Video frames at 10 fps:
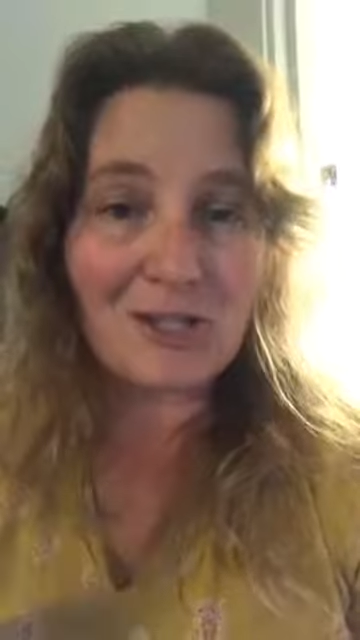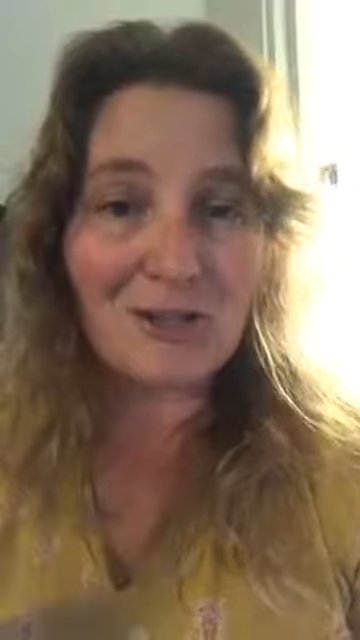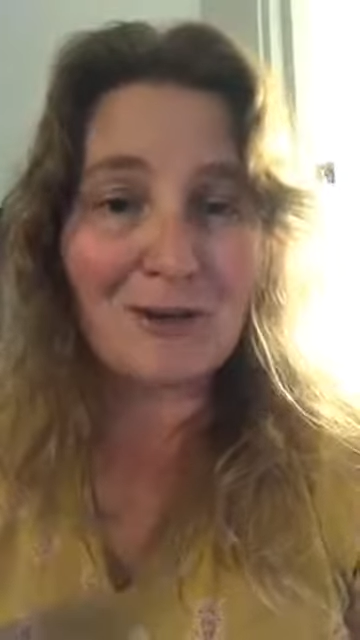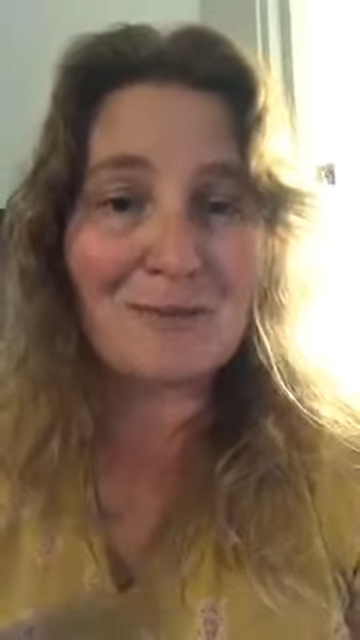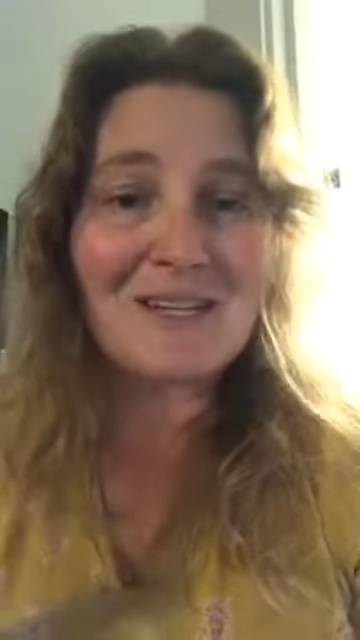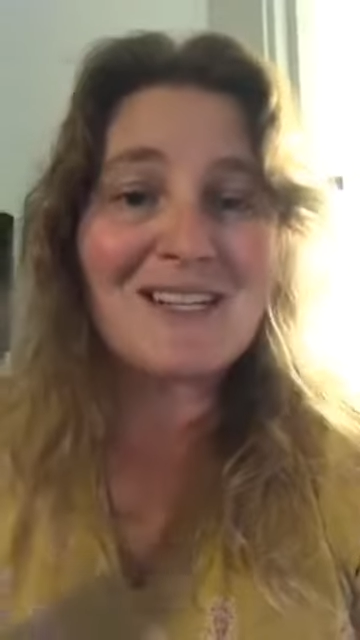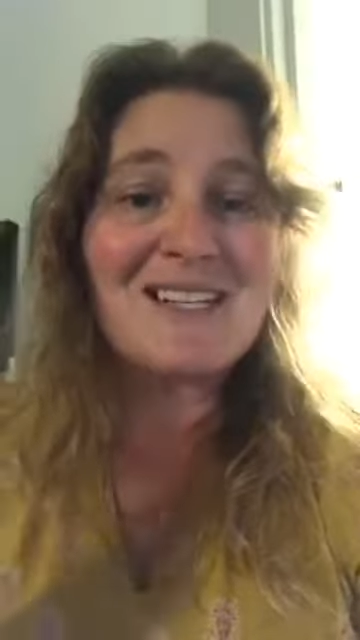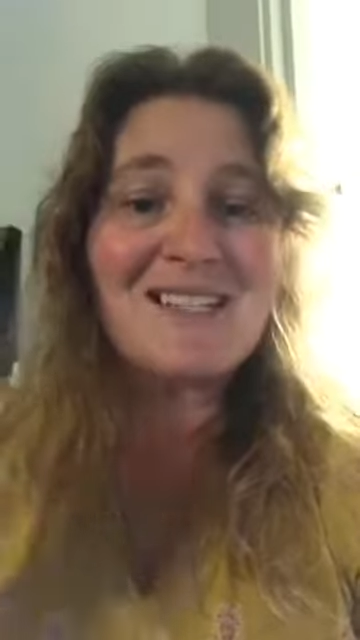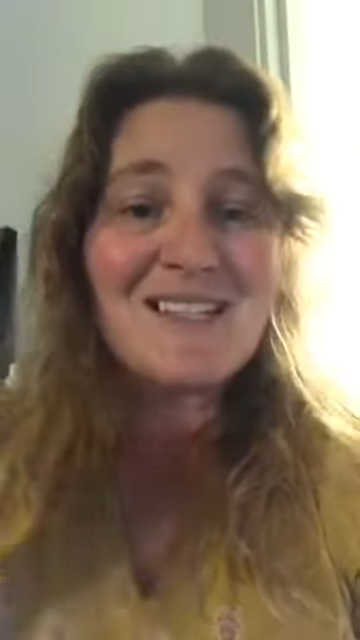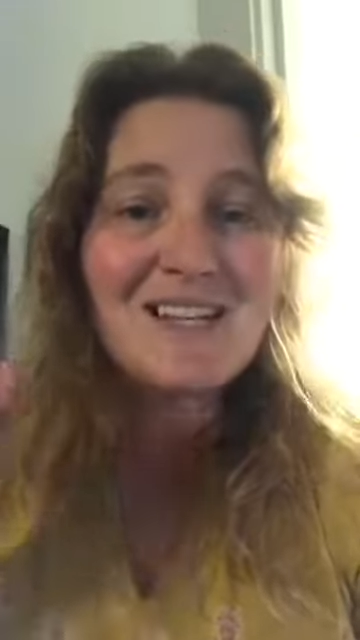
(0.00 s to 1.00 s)
sugar because
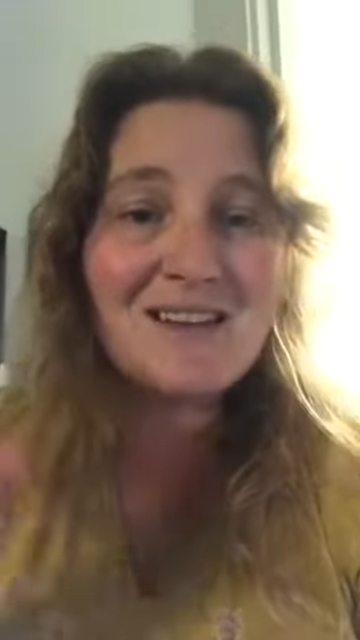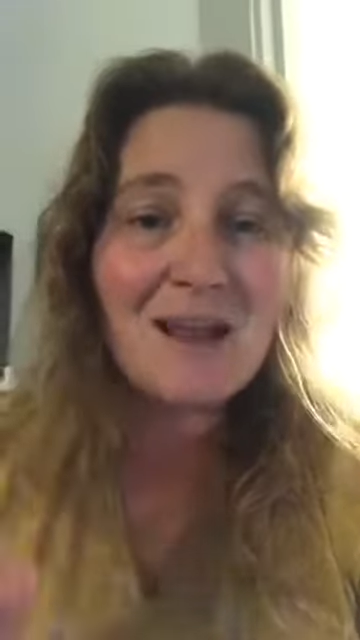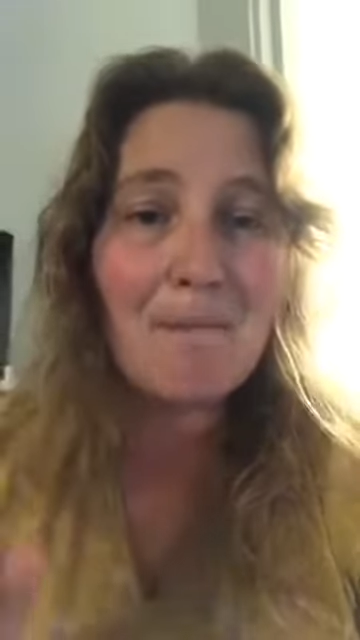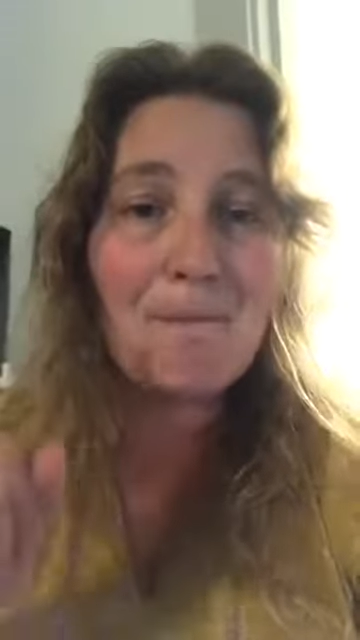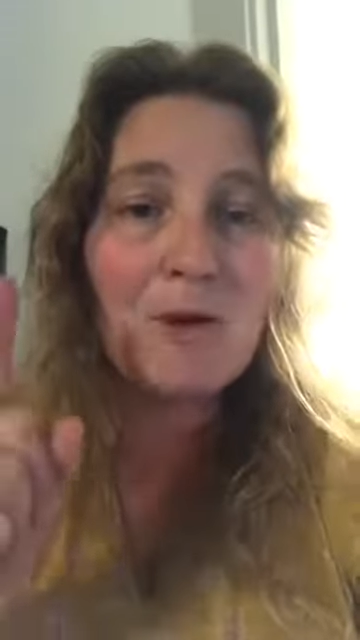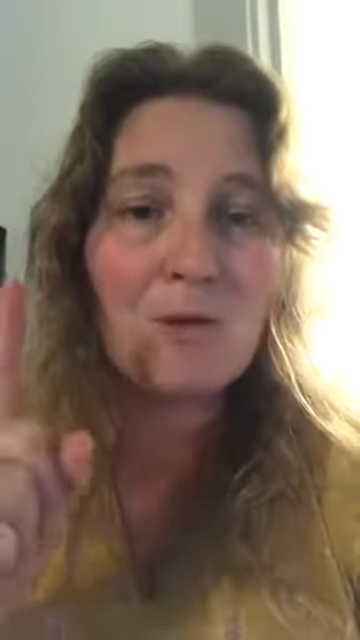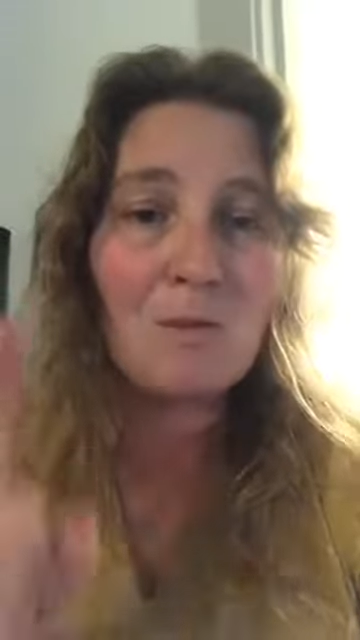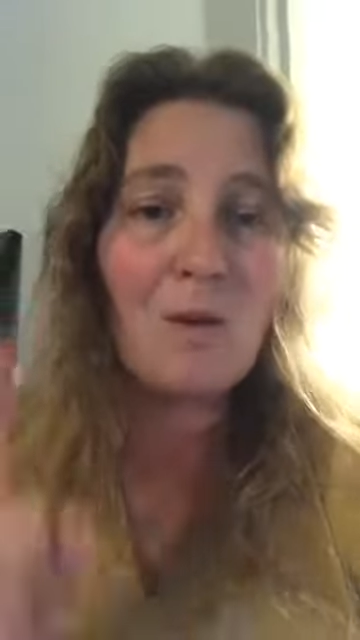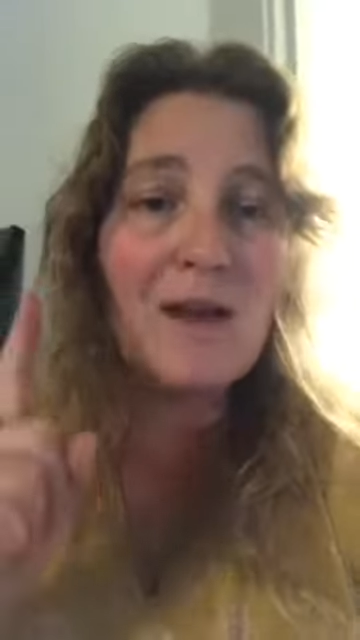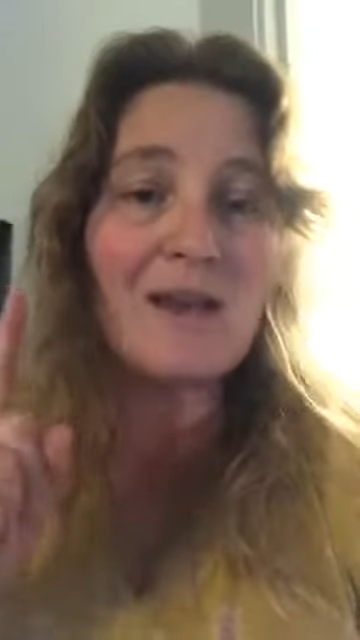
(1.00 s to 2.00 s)
it's the number
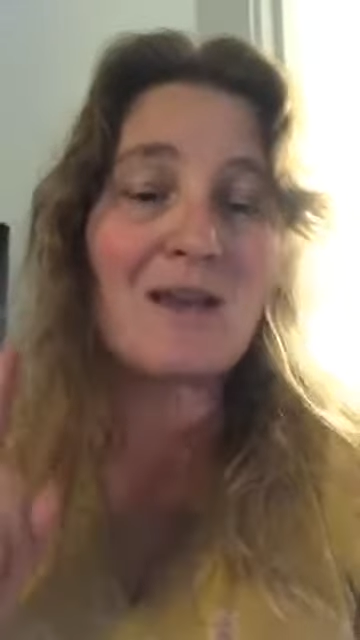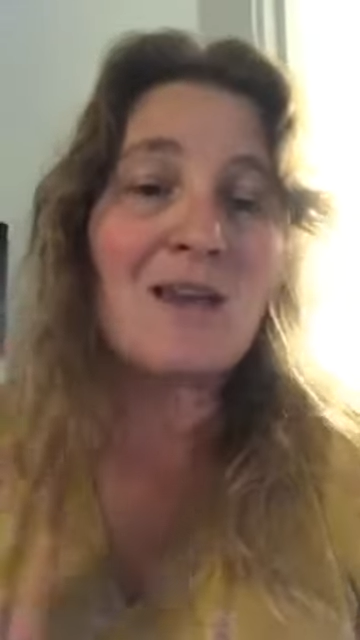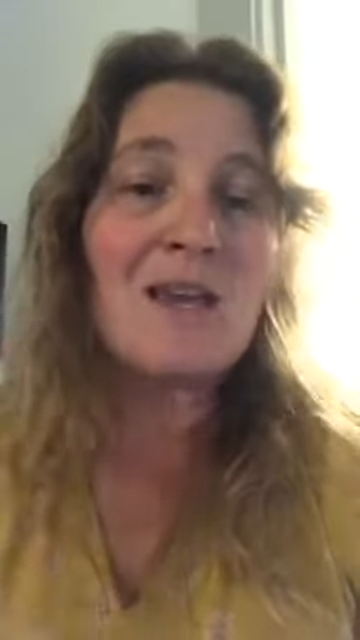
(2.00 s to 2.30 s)
one